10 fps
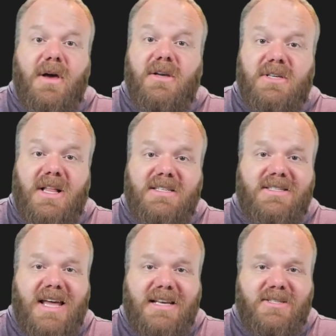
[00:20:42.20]
So let's
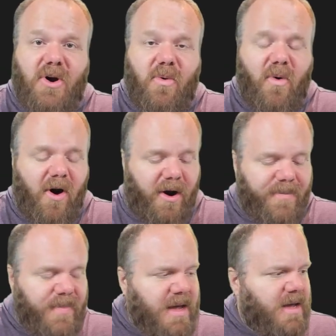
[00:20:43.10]
test our work.
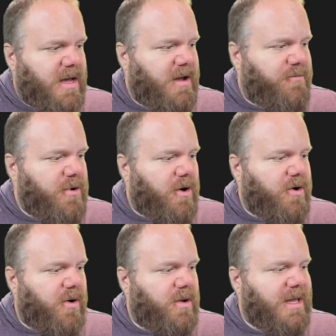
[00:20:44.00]
If we are
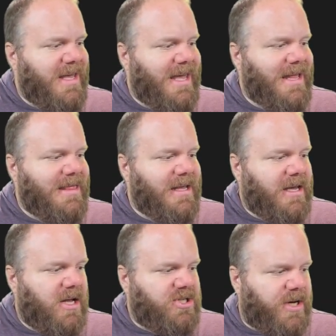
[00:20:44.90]
currently in the
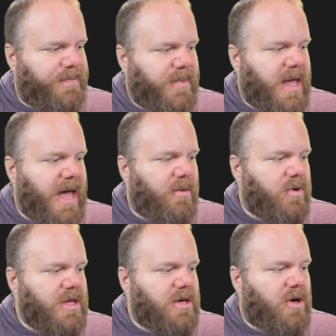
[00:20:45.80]
kitchen and
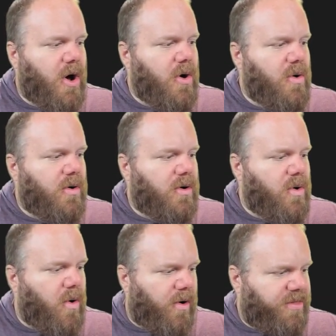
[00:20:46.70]
we go
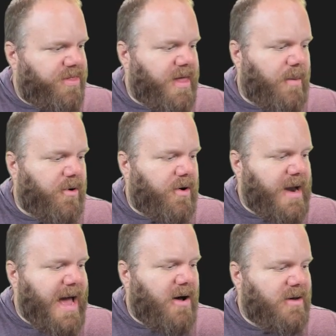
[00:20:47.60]
north and we are
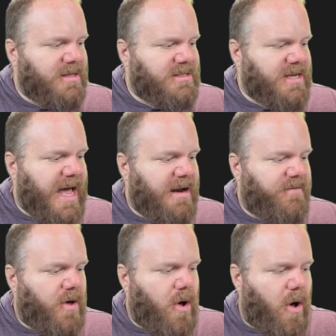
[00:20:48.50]
now inside of
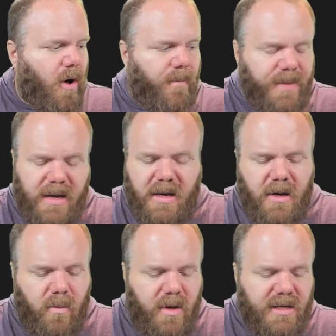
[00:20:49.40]
the hall,
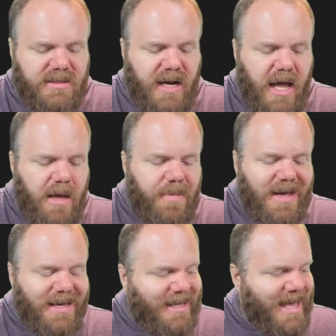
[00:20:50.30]
we can type
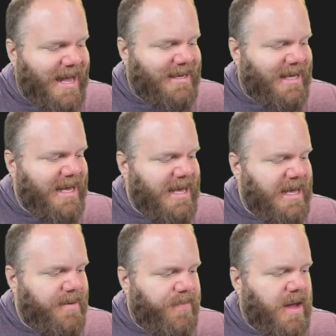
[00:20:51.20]
get
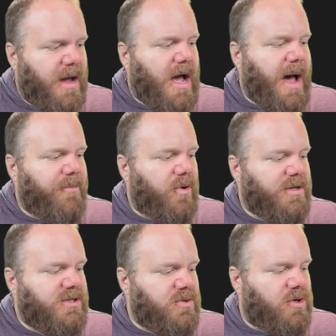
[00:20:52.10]
key. I'm
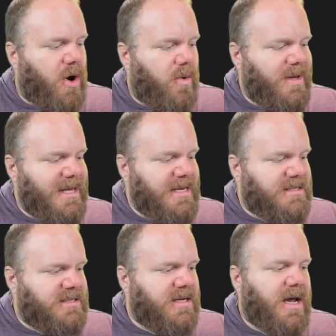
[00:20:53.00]
going to go
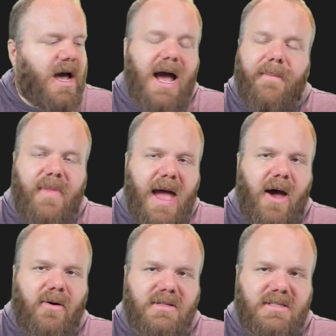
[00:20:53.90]
east. I'm
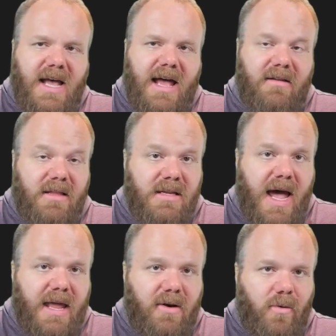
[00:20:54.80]
now inside of the
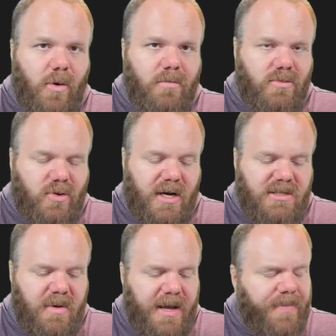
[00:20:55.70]
dining room.
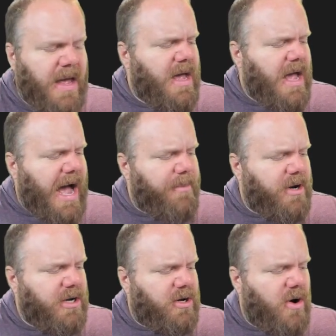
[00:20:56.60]
Trust me. I'm going
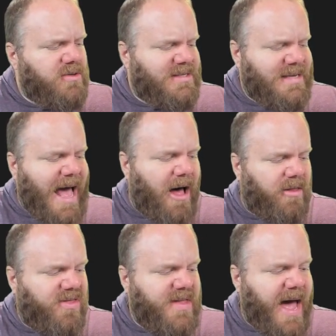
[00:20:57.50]
to go
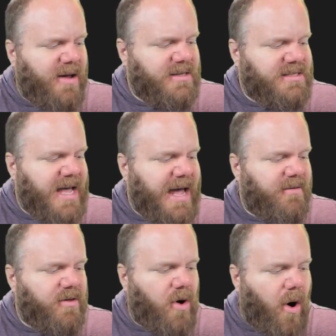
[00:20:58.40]
south down inside
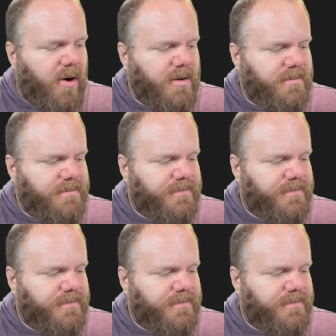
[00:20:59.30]
of the garden.